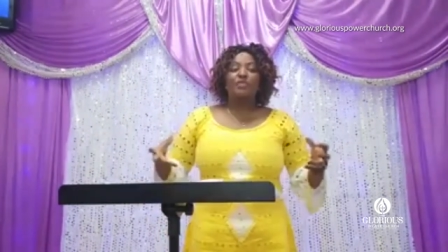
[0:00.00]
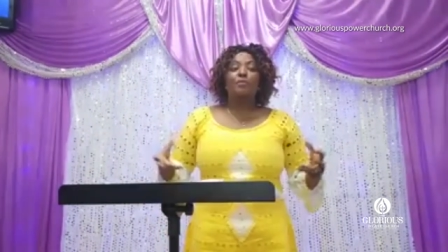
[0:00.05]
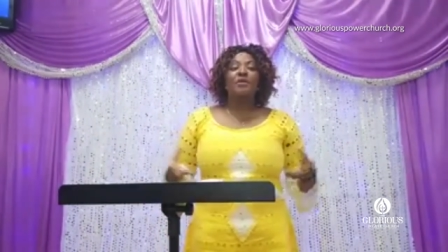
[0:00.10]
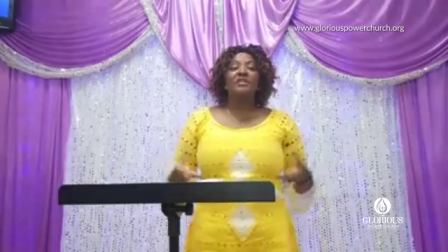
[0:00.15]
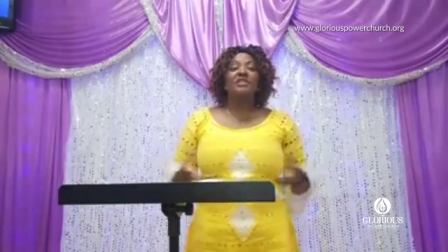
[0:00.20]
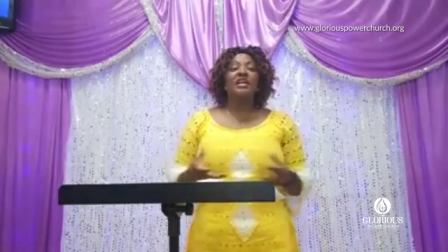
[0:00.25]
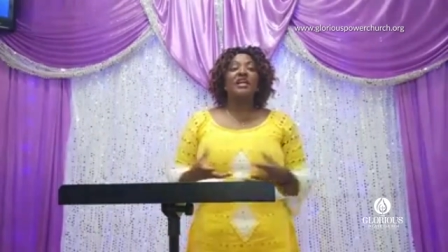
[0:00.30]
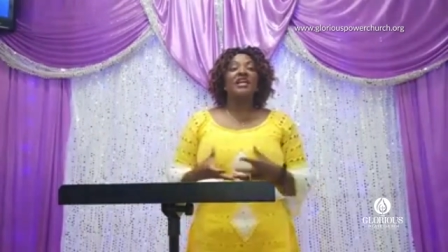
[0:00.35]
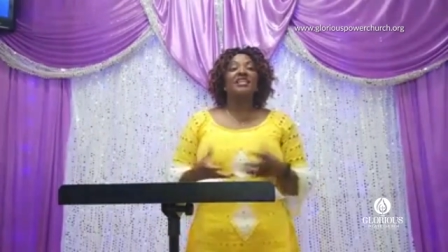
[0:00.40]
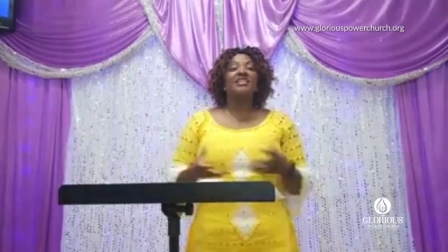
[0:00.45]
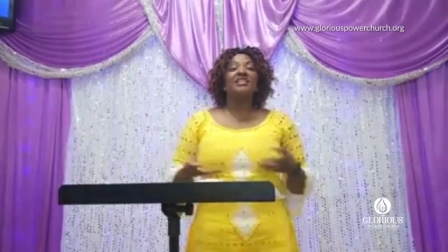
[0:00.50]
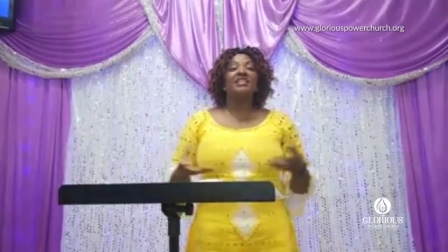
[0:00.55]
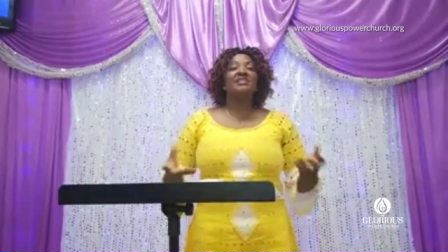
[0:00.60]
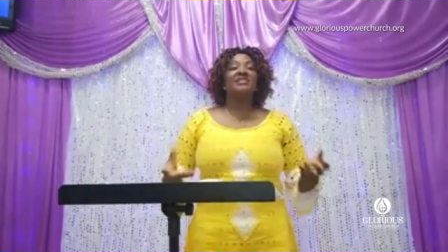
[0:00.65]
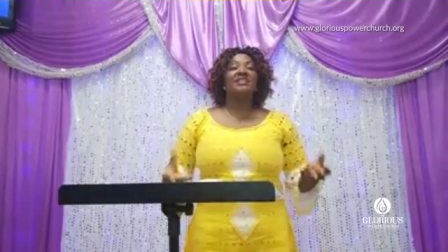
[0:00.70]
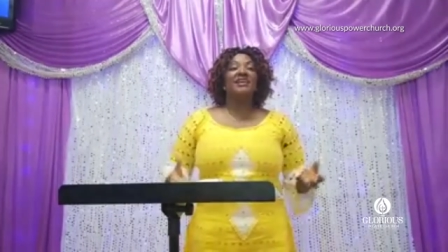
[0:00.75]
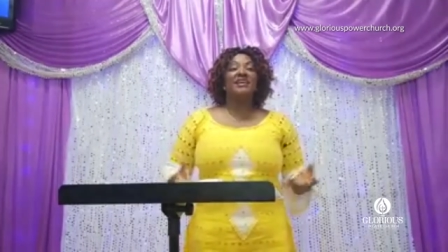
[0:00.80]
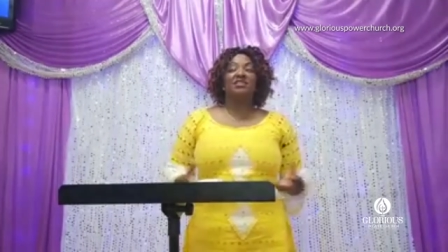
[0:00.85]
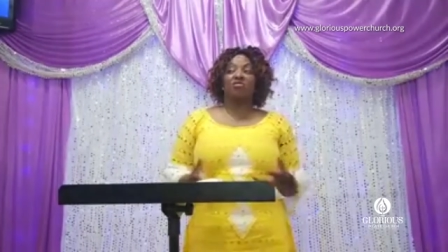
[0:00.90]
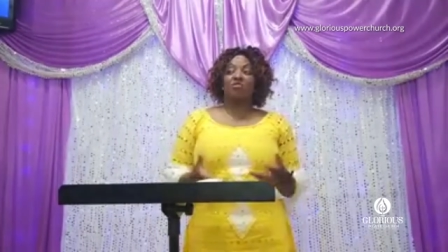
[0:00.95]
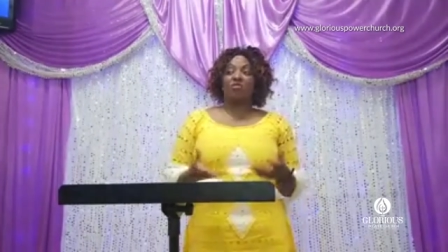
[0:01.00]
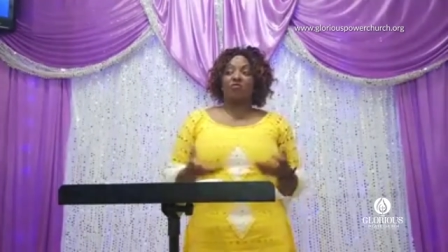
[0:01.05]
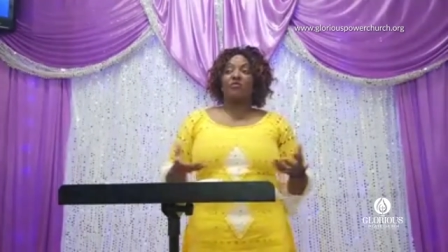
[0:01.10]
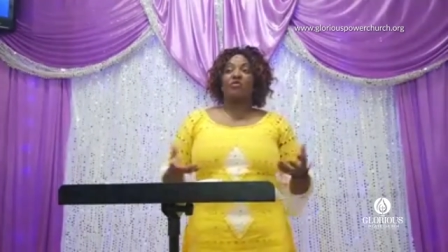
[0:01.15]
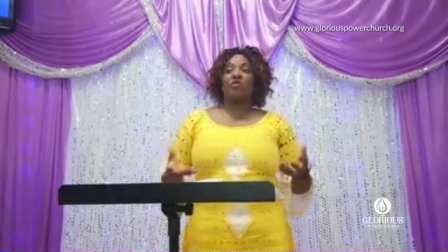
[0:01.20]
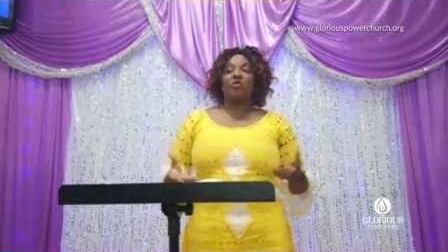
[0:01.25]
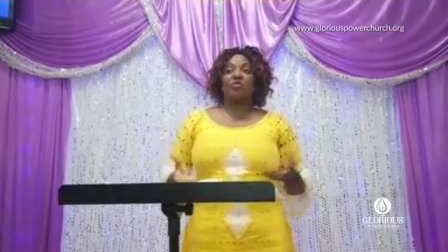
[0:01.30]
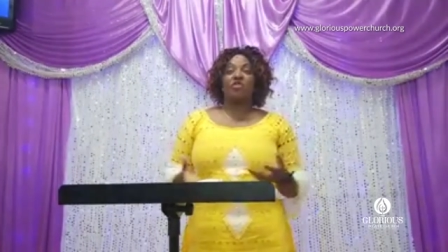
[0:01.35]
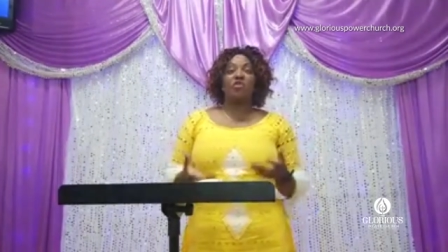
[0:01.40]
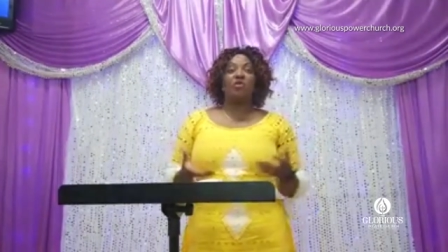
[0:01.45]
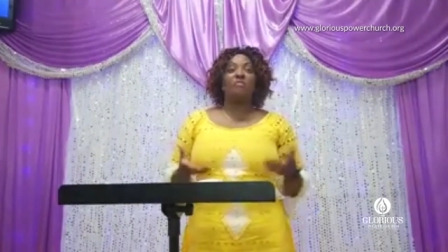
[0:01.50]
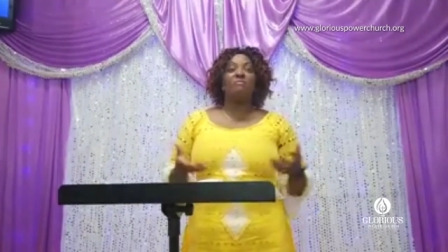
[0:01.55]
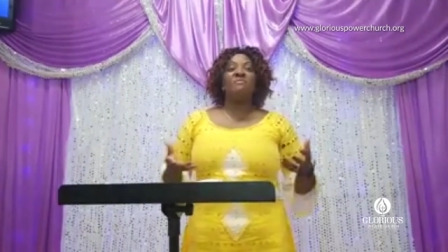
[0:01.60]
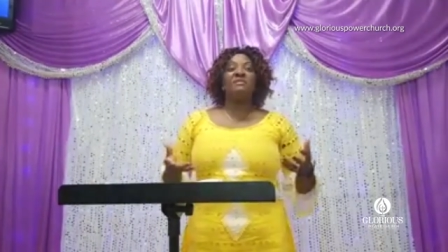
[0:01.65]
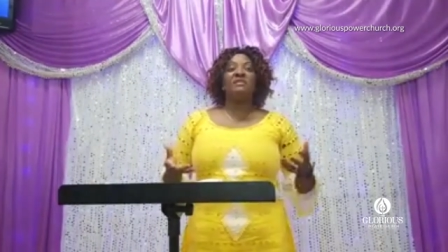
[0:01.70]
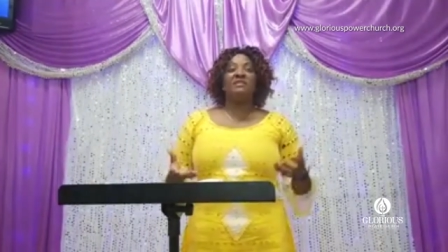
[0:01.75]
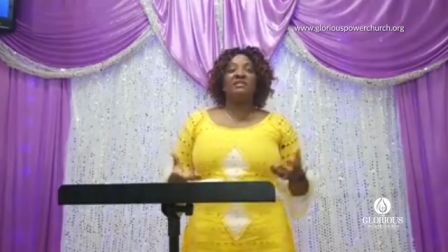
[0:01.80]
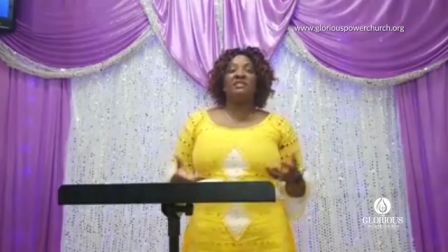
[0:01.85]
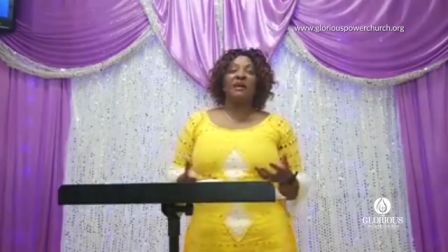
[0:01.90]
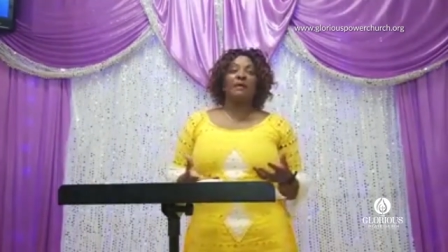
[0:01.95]
especially in the days of social
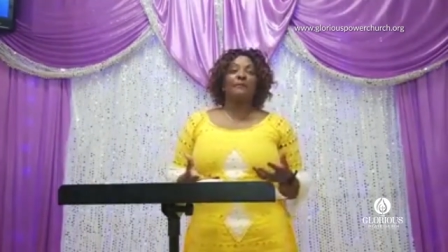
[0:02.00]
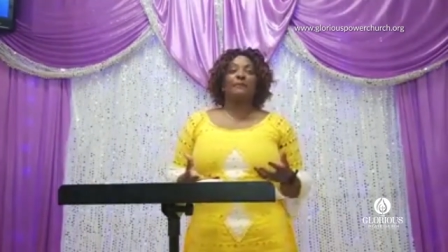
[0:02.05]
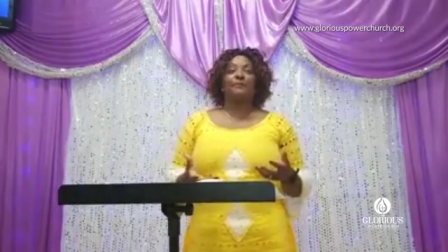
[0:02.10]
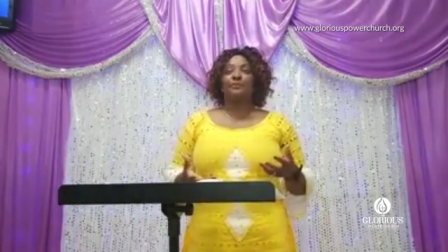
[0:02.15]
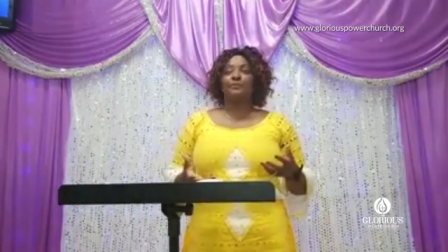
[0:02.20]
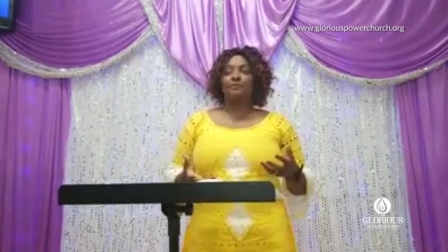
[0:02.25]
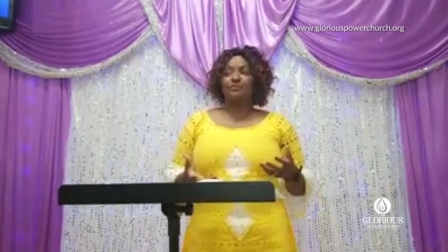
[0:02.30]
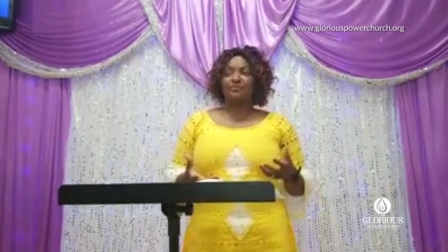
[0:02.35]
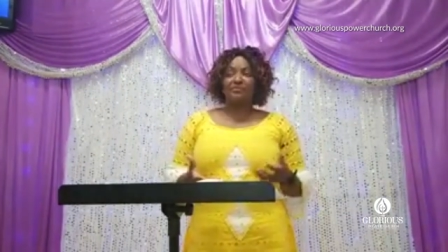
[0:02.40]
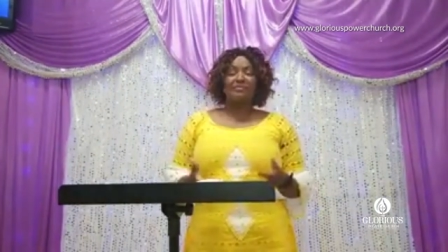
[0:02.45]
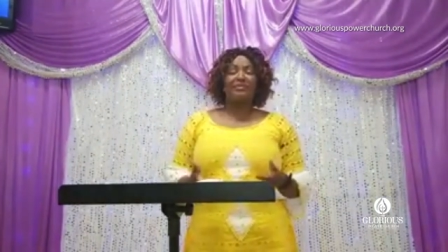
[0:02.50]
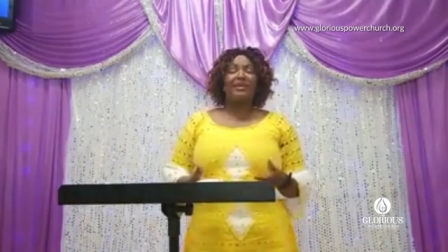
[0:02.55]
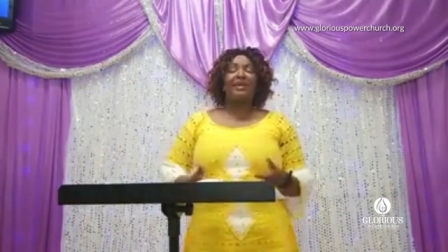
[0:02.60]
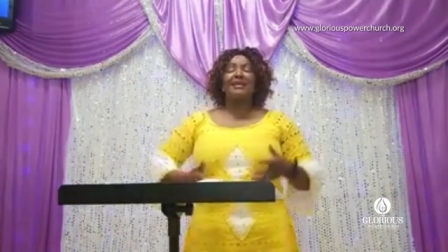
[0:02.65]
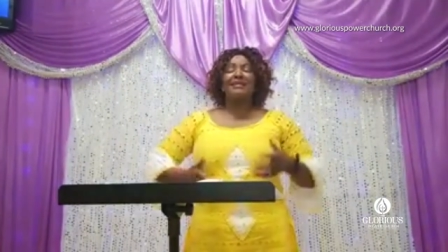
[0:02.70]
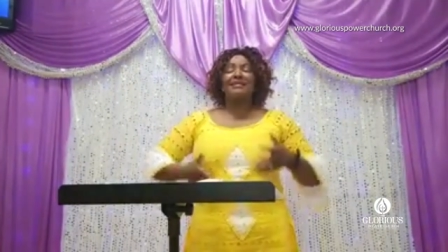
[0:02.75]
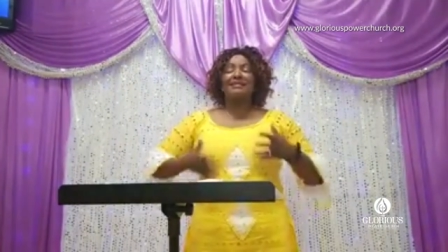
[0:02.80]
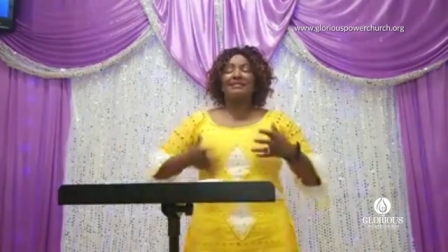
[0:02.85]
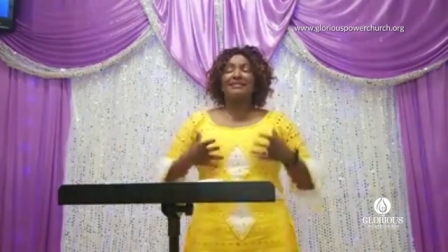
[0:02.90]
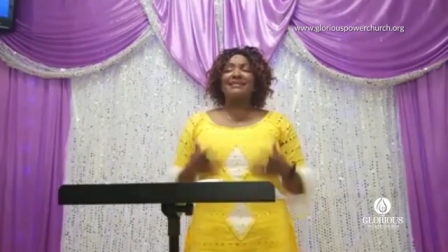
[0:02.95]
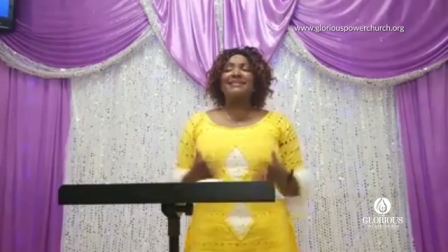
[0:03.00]
media. Mm-hmm.